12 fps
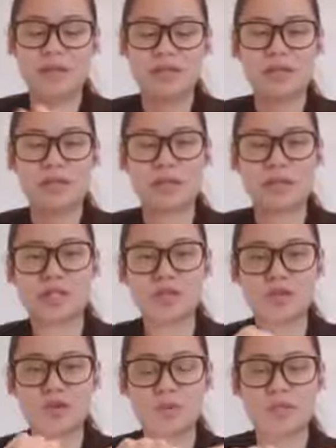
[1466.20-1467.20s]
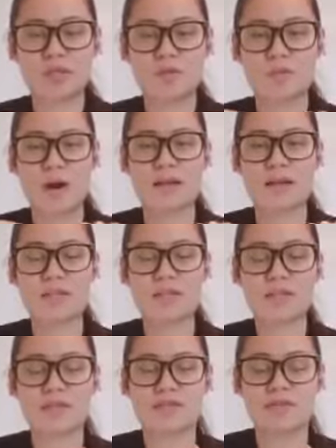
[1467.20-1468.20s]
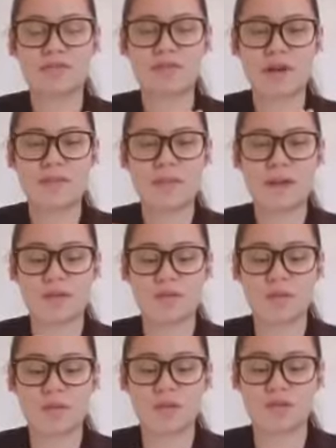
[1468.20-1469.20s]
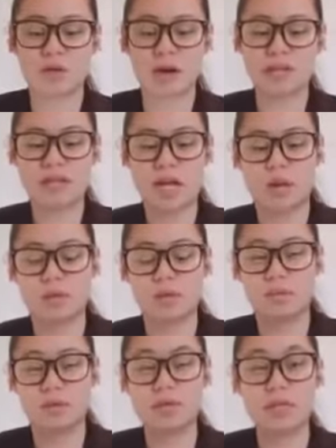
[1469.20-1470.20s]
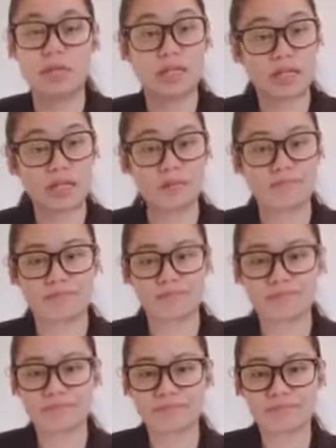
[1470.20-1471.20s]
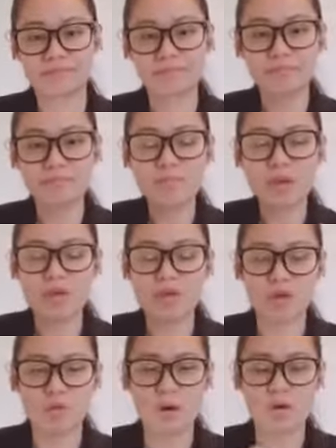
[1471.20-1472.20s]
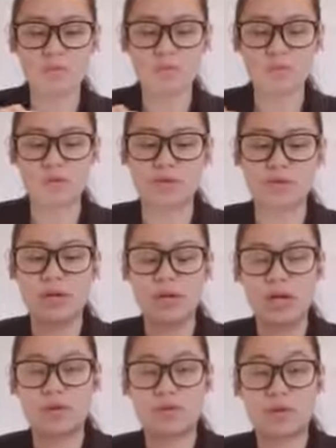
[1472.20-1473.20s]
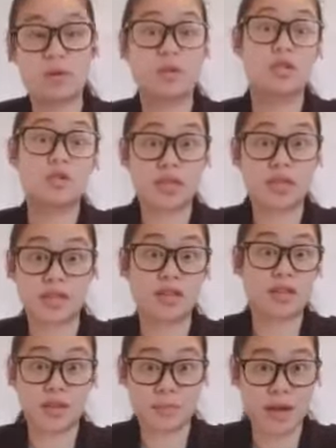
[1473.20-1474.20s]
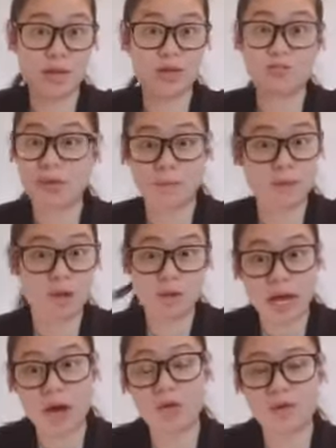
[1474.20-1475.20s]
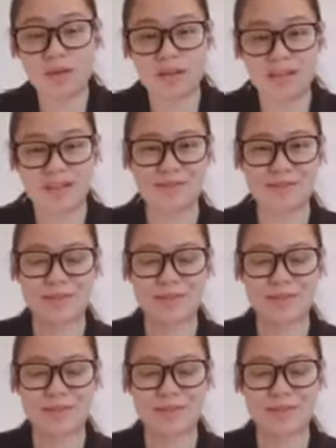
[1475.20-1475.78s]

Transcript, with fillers: So this is a good one to practice if you find that using a dry towel is pretty easy you're welcome to, of course, do this in, in the bathroom. Maybe not now because